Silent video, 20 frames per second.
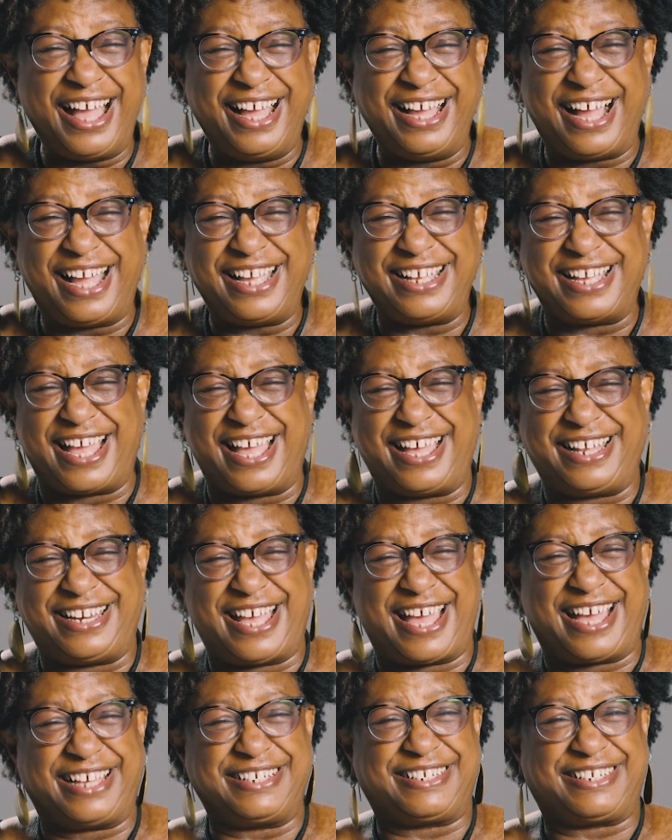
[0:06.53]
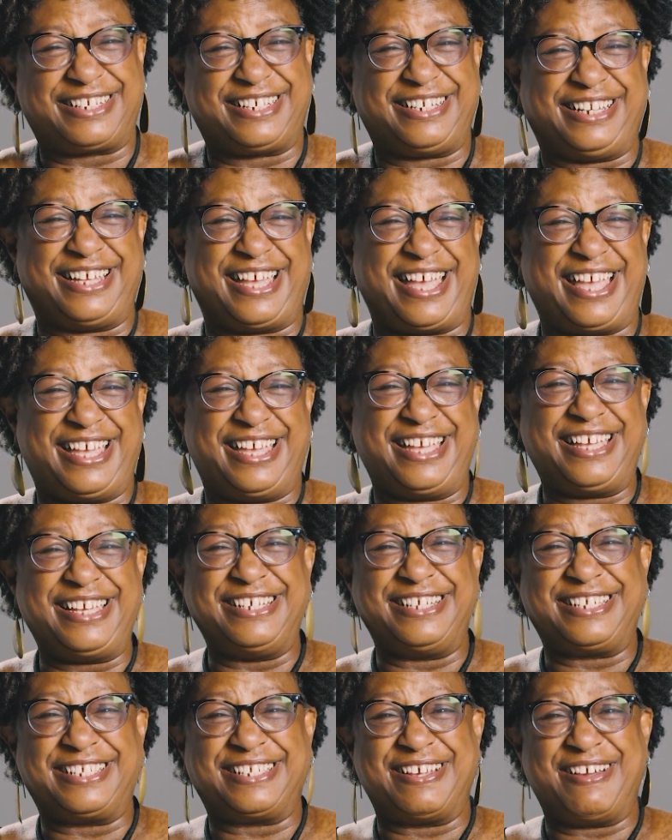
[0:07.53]
I had ashy
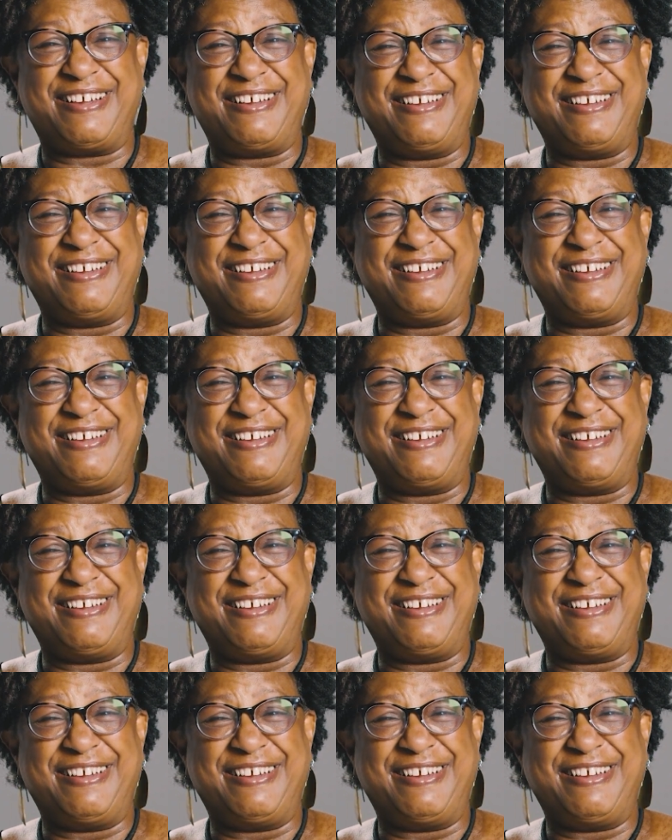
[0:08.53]
legs.